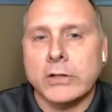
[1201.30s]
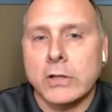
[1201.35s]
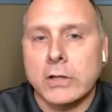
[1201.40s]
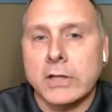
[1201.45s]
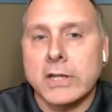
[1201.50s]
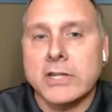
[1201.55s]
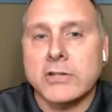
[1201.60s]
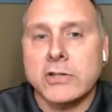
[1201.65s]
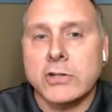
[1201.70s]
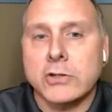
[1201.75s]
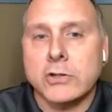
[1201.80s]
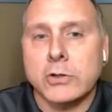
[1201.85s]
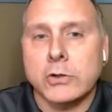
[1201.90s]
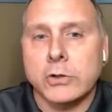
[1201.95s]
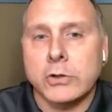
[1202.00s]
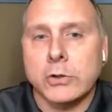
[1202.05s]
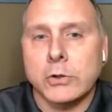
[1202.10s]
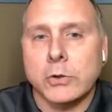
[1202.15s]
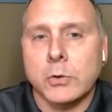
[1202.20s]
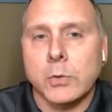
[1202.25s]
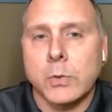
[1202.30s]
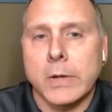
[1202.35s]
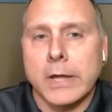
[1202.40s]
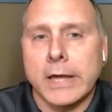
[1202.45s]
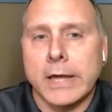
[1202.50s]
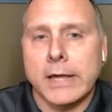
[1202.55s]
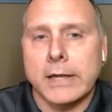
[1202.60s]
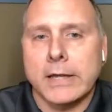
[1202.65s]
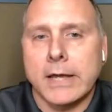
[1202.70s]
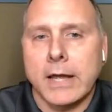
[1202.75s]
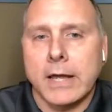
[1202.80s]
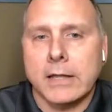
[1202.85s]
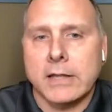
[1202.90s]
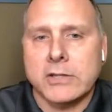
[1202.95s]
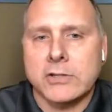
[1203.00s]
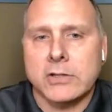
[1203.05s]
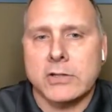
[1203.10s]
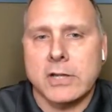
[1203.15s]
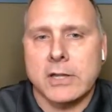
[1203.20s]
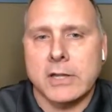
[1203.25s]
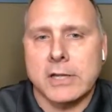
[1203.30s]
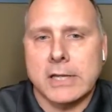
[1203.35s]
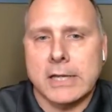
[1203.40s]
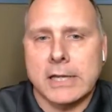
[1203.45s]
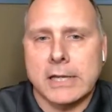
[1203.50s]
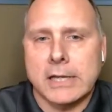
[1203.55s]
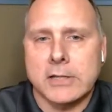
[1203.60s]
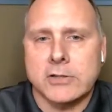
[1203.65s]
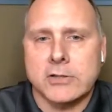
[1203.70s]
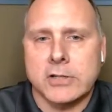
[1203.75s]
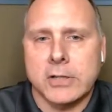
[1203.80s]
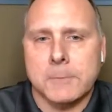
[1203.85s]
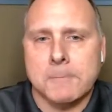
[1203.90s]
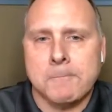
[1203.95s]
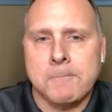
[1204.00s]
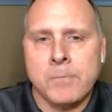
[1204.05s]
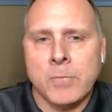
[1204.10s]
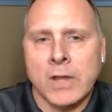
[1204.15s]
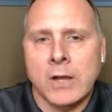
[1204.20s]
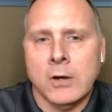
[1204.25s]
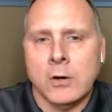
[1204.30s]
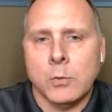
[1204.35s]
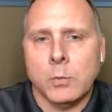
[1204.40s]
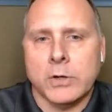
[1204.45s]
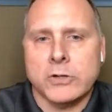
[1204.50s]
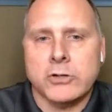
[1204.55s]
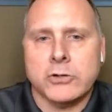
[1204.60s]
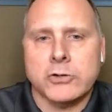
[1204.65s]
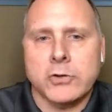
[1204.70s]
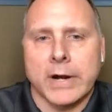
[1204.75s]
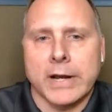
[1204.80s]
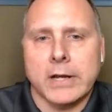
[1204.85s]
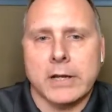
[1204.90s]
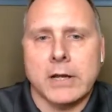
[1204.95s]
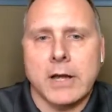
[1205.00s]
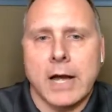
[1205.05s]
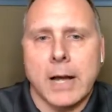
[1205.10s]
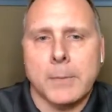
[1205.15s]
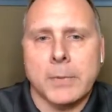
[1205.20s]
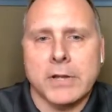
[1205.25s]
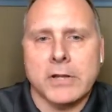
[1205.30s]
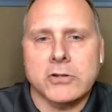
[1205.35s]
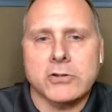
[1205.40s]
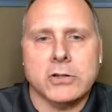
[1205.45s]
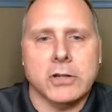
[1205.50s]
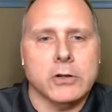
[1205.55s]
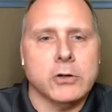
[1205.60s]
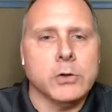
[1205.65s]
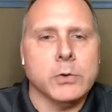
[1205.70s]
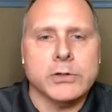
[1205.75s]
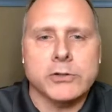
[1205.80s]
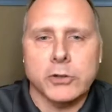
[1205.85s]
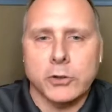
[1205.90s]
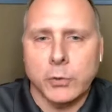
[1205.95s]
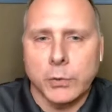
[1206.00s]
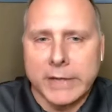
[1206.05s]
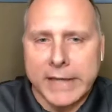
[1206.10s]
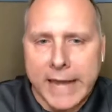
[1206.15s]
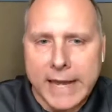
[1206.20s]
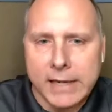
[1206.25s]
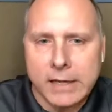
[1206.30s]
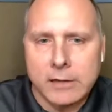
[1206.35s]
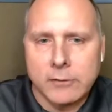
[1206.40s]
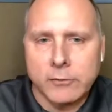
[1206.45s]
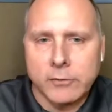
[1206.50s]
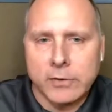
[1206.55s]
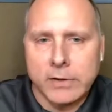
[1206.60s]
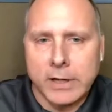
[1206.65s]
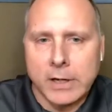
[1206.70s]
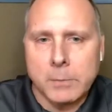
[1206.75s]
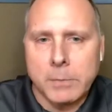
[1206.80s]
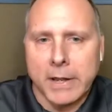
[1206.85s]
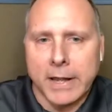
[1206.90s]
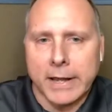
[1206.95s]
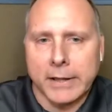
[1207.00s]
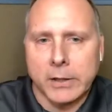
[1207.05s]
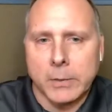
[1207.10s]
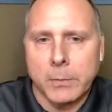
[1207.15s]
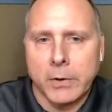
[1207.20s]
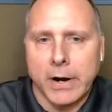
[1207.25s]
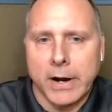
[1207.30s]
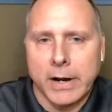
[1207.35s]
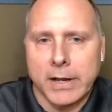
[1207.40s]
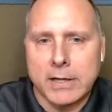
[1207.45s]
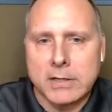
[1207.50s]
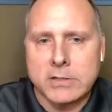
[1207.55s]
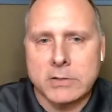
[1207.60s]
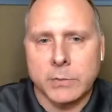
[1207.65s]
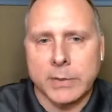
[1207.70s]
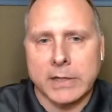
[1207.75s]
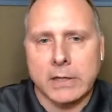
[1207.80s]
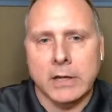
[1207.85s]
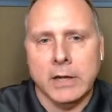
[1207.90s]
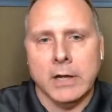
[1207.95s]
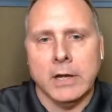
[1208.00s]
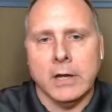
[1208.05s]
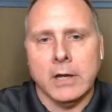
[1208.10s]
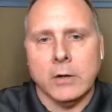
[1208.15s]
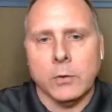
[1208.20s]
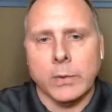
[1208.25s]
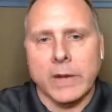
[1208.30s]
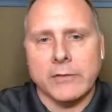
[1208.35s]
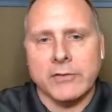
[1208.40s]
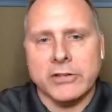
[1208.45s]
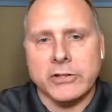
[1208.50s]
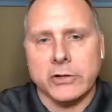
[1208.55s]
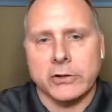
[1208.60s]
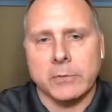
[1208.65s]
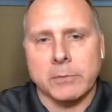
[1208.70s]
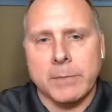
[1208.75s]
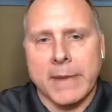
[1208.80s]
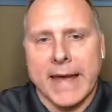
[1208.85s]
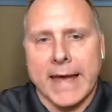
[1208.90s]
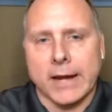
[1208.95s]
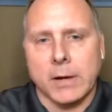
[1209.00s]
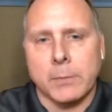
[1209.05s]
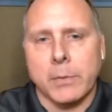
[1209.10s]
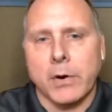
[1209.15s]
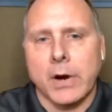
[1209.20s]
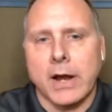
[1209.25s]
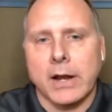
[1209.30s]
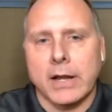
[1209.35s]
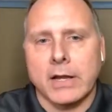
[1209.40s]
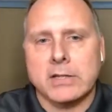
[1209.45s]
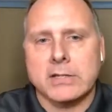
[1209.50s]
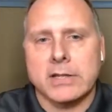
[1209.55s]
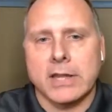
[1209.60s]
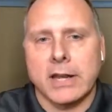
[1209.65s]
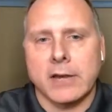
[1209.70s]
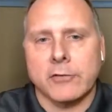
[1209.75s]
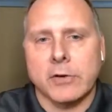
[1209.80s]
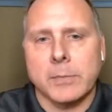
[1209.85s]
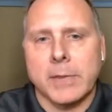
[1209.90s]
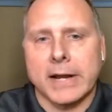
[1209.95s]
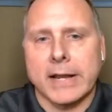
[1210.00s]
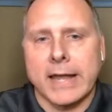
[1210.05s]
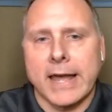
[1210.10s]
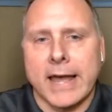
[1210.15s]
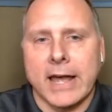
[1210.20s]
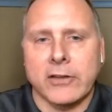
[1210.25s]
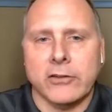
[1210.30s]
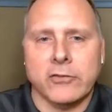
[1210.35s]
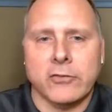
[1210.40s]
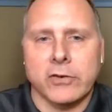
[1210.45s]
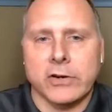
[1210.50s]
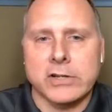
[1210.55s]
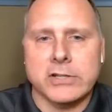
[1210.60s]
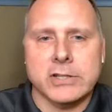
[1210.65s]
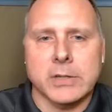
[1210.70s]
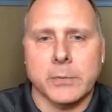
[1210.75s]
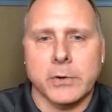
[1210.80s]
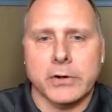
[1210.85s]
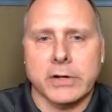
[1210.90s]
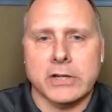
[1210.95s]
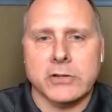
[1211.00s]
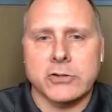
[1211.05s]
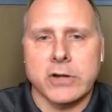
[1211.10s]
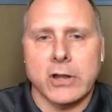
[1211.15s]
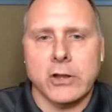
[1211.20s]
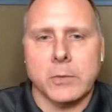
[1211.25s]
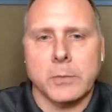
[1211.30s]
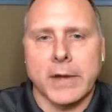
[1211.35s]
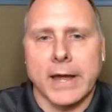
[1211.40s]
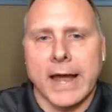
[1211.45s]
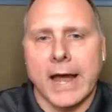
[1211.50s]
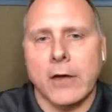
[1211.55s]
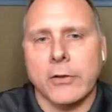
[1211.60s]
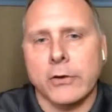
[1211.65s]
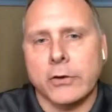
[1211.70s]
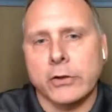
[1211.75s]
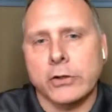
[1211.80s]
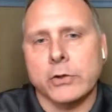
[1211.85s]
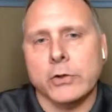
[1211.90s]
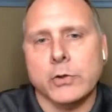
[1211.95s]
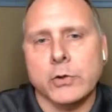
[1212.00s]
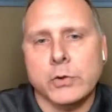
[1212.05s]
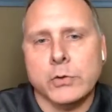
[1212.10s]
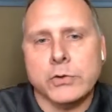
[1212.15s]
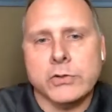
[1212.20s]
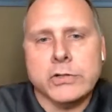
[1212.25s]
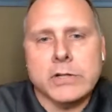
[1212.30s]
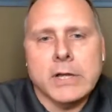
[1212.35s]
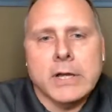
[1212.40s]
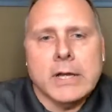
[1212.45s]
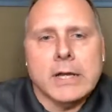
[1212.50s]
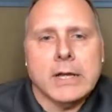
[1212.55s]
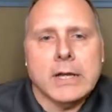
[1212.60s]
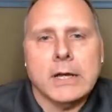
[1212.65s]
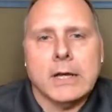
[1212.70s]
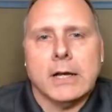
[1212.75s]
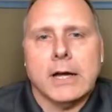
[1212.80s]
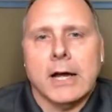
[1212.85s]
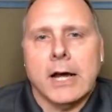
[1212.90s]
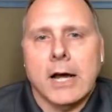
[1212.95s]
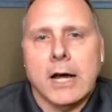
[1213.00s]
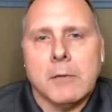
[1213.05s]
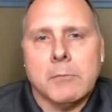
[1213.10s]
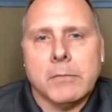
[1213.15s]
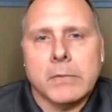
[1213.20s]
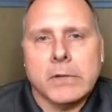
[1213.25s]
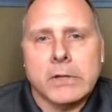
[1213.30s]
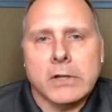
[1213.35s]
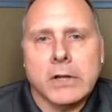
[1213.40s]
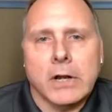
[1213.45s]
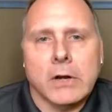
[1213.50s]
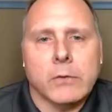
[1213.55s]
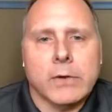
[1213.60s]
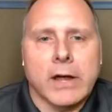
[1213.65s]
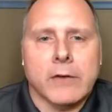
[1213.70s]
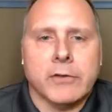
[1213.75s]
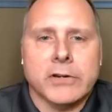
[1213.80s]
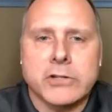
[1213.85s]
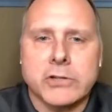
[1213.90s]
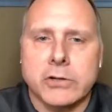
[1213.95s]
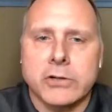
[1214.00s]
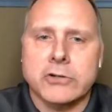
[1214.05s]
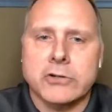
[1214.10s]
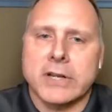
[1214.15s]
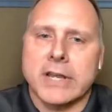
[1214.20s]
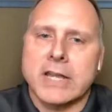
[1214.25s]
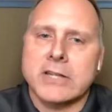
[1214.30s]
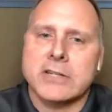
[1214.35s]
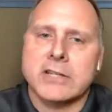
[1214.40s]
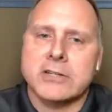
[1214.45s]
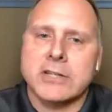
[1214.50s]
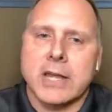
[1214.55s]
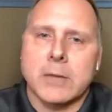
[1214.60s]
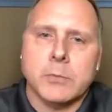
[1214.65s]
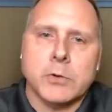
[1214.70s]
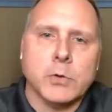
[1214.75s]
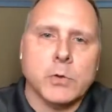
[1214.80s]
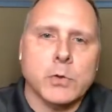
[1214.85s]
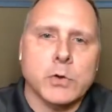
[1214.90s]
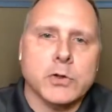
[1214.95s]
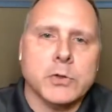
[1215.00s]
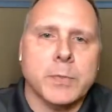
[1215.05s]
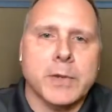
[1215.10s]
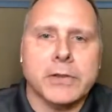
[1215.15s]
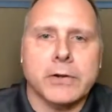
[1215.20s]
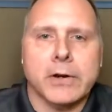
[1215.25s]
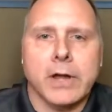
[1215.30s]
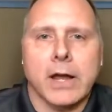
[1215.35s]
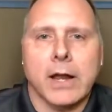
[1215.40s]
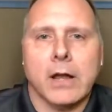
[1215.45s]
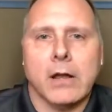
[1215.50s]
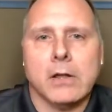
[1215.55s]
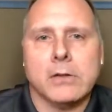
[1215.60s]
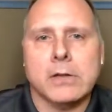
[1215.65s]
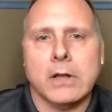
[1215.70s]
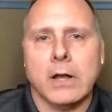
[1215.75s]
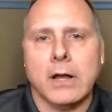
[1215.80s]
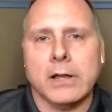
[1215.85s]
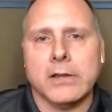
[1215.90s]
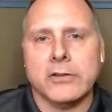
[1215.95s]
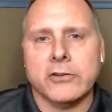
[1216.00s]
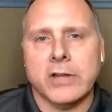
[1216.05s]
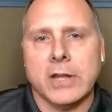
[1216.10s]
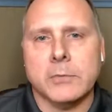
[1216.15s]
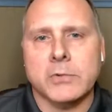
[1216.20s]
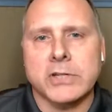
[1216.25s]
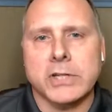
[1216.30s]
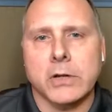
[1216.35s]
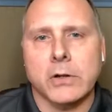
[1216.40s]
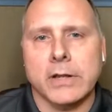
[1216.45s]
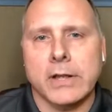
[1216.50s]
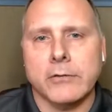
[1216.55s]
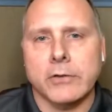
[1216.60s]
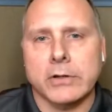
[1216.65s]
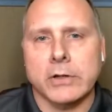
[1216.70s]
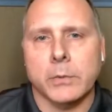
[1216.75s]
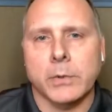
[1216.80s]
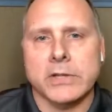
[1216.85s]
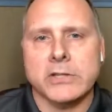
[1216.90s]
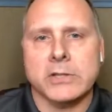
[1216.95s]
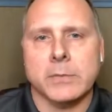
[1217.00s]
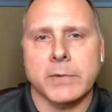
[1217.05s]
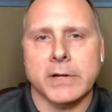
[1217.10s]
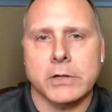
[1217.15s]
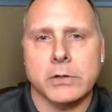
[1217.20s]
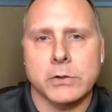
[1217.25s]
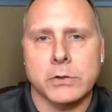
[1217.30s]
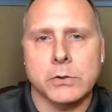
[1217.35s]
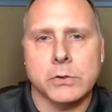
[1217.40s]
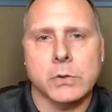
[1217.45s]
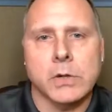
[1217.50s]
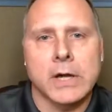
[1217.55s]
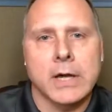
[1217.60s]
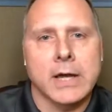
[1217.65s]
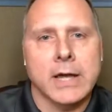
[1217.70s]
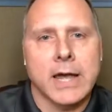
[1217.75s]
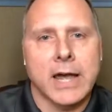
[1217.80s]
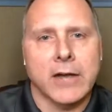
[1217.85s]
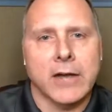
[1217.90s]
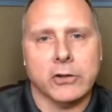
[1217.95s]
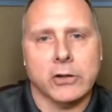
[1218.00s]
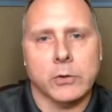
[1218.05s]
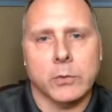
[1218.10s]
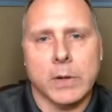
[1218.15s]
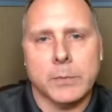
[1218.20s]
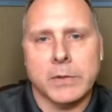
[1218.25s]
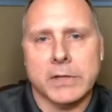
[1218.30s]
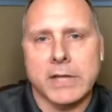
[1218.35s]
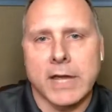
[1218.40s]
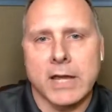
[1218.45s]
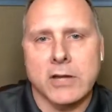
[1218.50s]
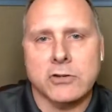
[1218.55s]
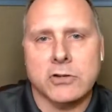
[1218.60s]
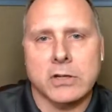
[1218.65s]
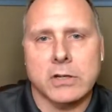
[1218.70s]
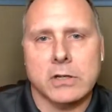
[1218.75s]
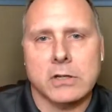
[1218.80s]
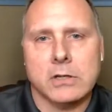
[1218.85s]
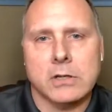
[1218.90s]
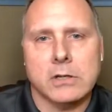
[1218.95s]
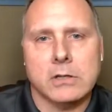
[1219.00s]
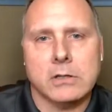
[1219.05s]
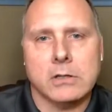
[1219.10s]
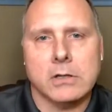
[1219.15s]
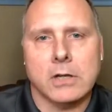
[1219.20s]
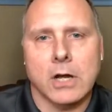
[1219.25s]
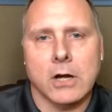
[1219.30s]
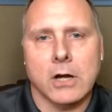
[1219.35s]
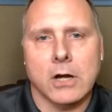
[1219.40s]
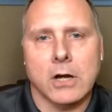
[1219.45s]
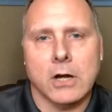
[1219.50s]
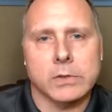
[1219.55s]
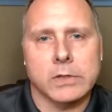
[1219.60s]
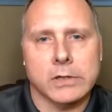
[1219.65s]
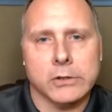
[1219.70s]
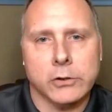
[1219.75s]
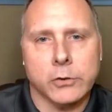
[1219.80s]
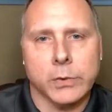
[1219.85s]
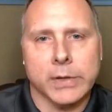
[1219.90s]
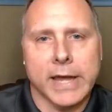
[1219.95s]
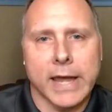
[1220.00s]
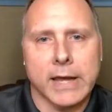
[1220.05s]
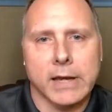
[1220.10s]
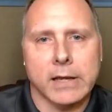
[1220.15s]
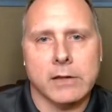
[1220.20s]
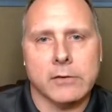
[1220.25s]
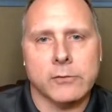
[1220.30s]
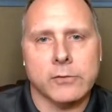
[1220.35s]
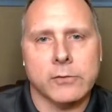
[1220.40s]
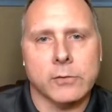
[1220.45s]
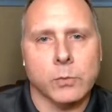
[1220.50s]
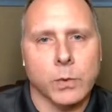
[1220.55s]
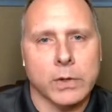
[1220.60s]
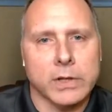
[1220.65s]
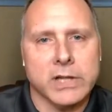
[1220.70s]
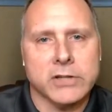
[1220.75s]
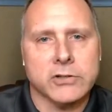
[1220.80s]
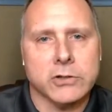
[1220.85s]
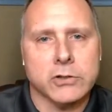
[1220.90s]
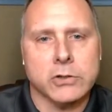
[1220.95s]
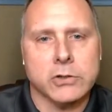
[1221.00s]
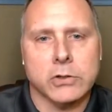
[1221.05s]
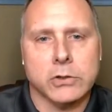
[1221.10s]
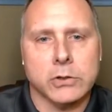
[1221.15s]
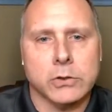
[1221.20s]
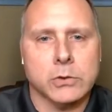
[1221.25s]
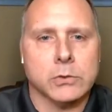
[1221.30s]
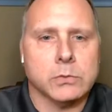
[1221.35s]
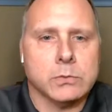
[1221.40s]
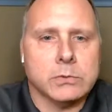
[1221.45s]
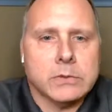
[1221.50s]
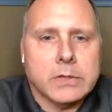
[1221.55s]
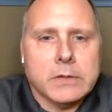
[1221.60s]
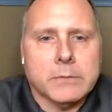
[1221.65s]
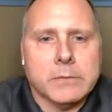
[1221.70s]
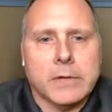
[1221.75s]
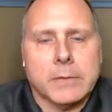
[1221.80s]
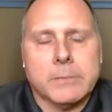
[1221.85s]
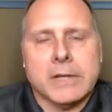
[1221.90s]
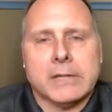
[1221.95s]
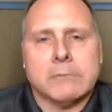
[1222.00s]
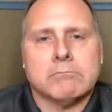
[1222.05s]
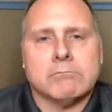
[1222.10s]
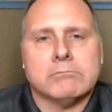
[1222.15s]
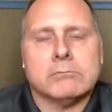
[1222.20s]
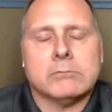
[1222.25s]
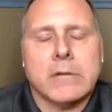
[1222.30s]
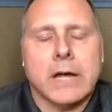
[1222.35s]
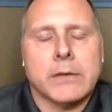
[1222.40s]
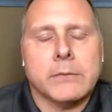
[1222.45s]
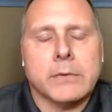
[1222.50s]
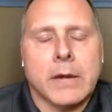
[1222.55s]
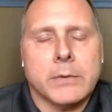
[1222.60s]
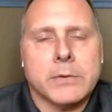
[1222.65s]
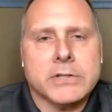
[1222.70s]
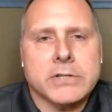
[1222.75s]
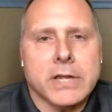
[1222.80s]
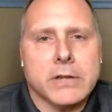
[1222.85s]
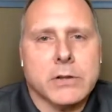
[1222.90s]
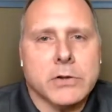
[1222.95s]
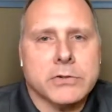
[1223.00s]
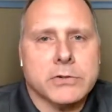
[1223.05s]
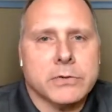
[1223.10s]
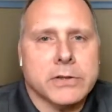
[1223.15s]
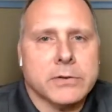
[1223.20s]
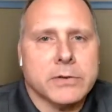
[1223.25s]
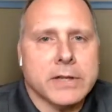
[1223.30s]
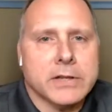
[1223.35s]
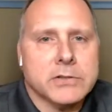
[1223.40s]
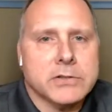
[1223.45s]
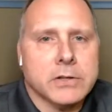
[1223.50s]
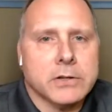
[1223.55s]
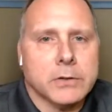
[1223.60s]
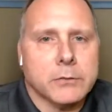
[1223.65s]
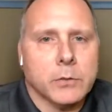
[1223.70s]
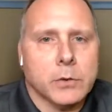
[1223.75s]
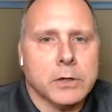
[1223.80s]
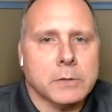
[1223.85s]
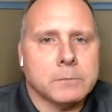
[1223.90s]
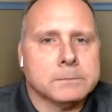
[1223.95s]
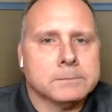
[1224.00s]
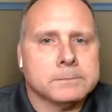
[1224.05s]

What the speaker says: to listen to you and listen to the needs and what you're trying to accomplish, and who is creative in applying the products. We have a certain bag of products that everybody has, very similar to each other, but how they're used. Every surgeon has the same tools, but they're not all at the same skill level. You want somebody who has a good reputation, creative, will listen to you. I mean, I would say those are the things to look for.